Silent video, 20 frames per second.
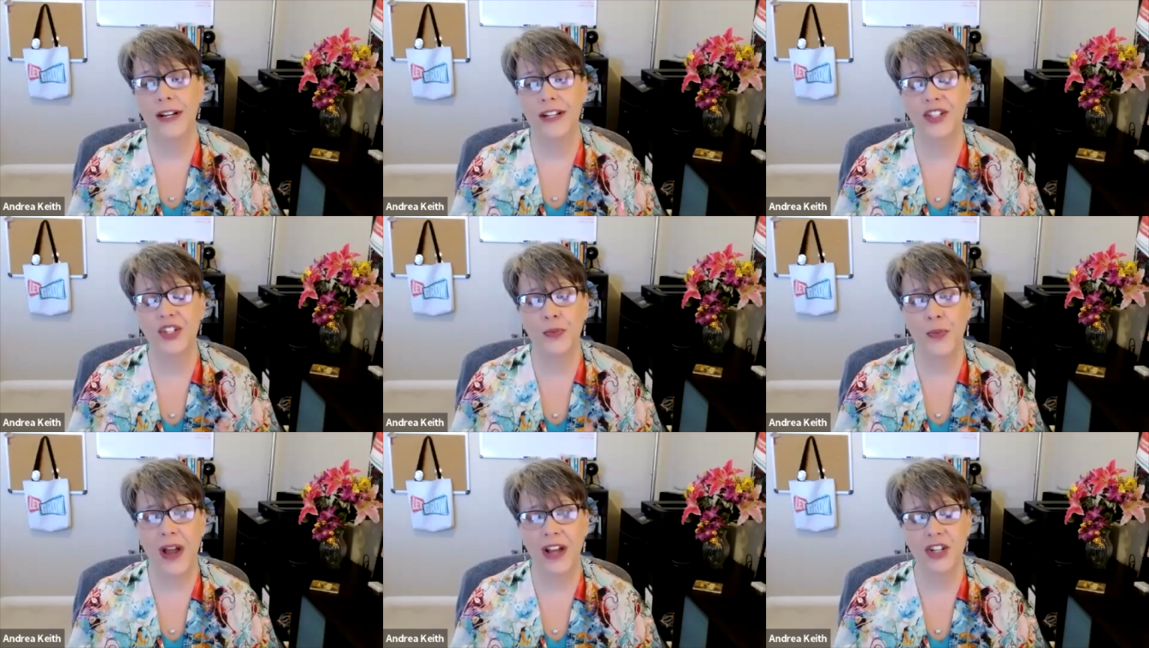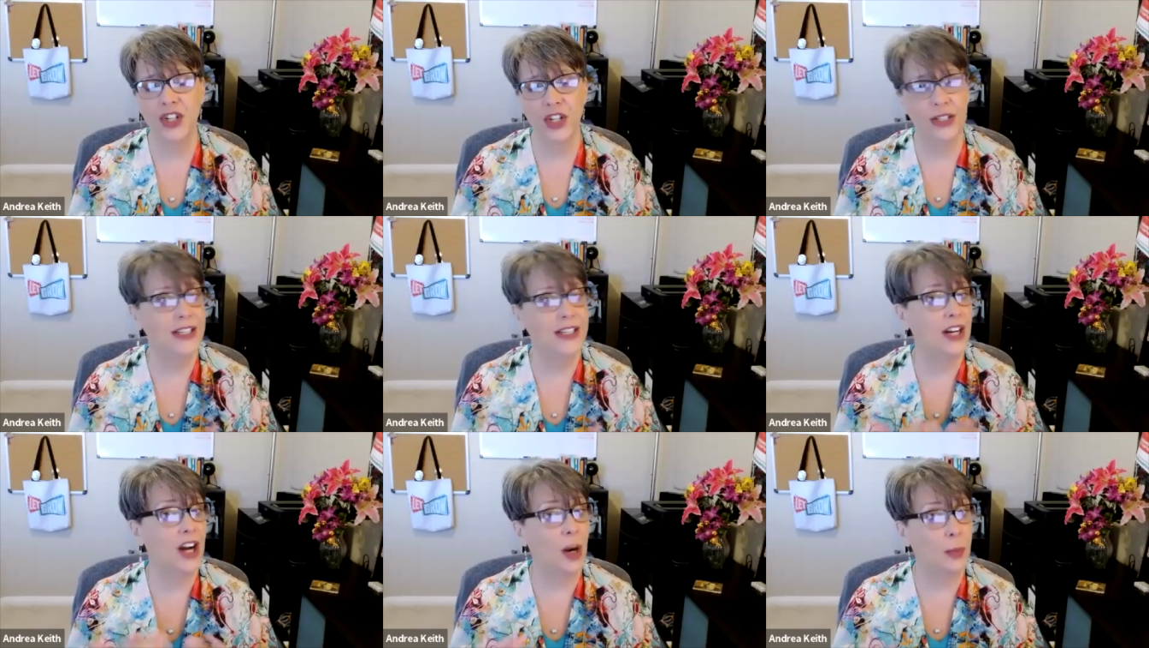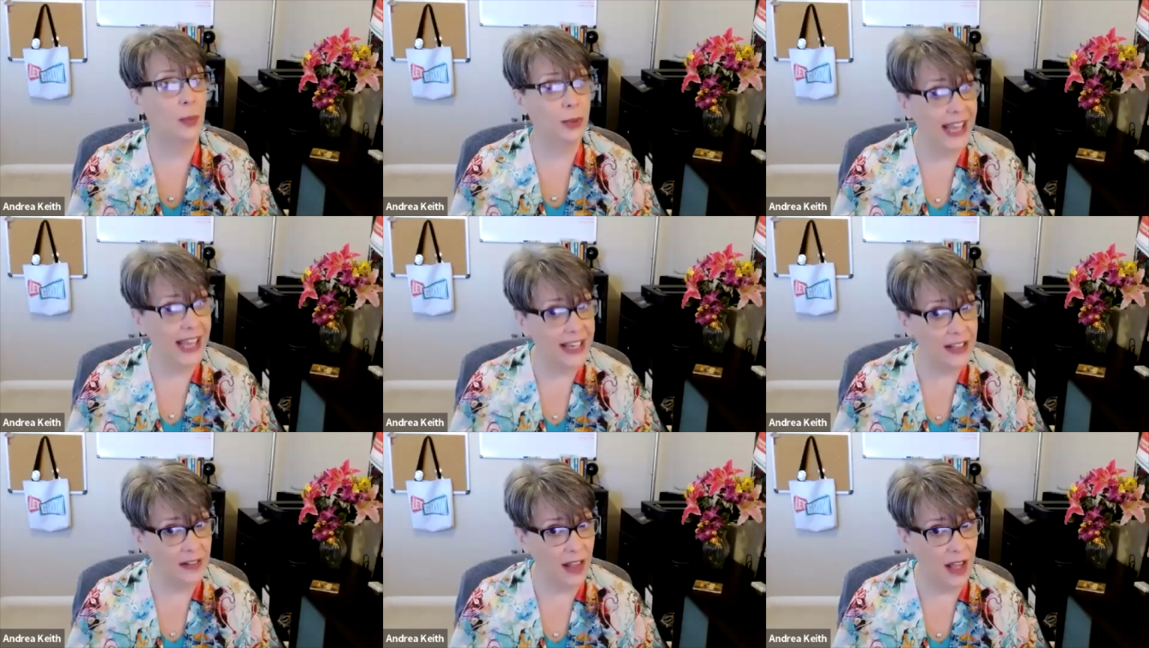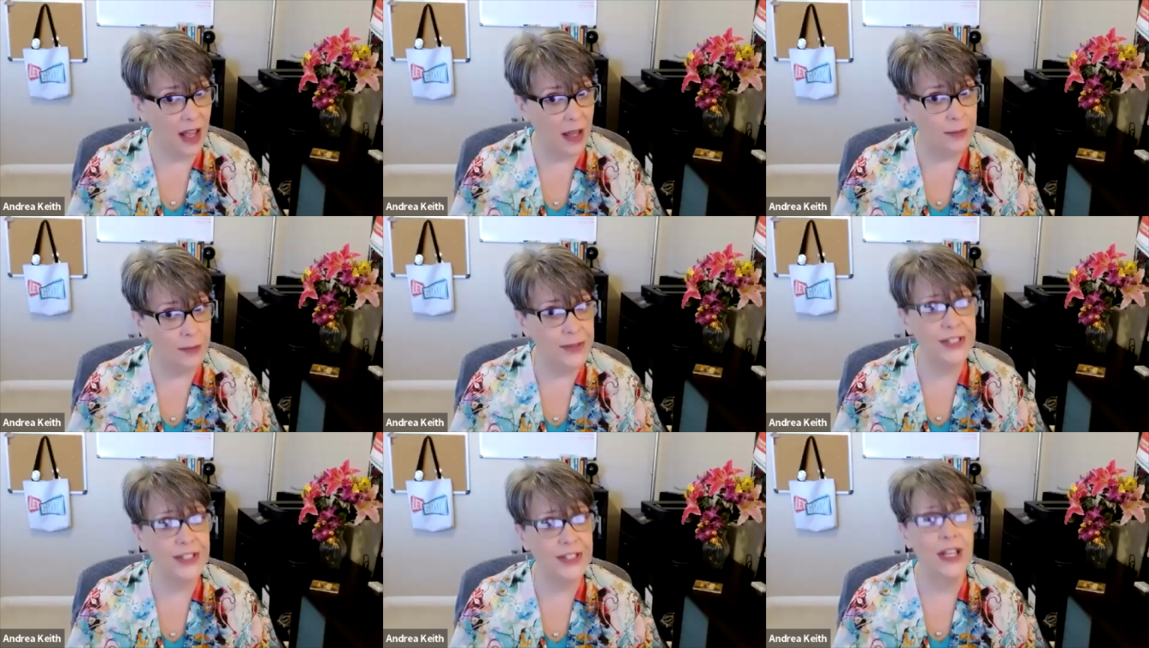especially in our play
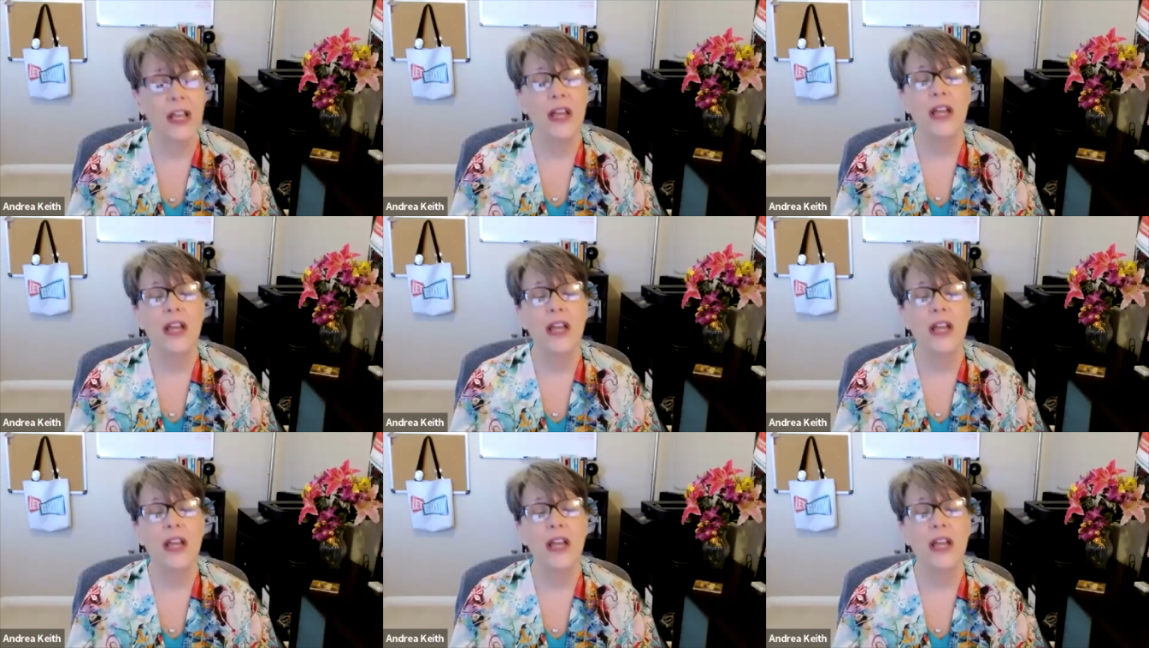clubs,